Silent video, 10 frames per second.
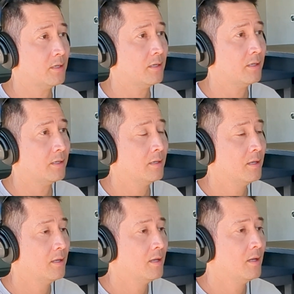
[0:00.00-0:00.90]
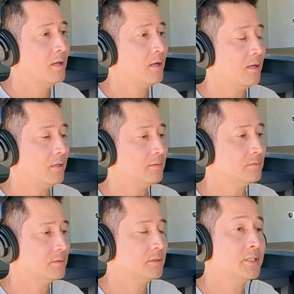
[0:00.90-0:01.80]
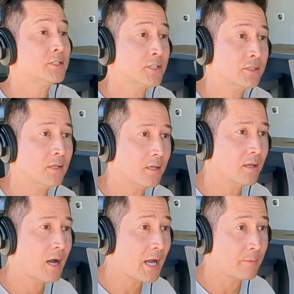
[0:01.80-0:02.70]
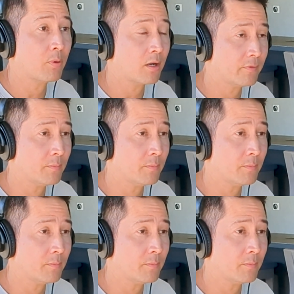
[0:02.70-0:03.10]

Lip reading: on consistent high profit